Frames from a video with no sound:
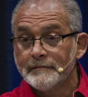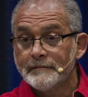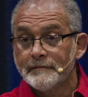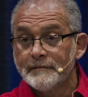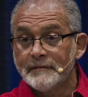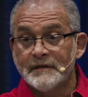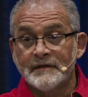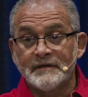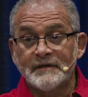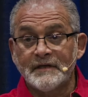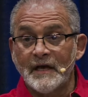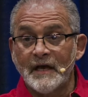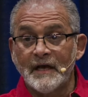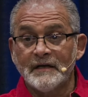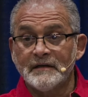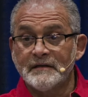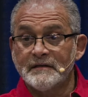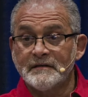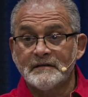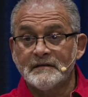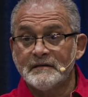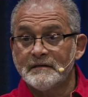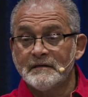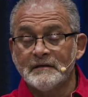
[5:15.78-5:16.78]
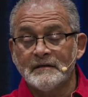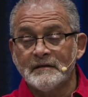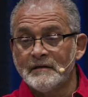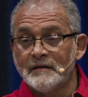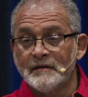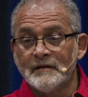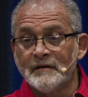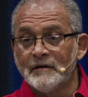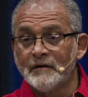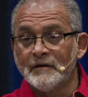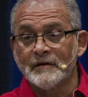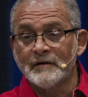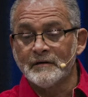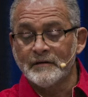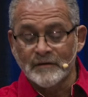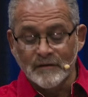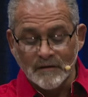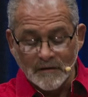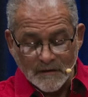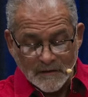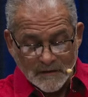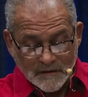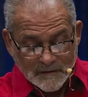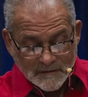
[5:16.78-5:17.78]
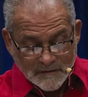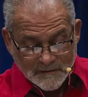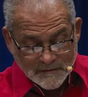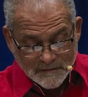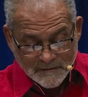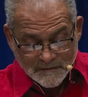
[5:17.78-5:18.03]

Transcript: He says, your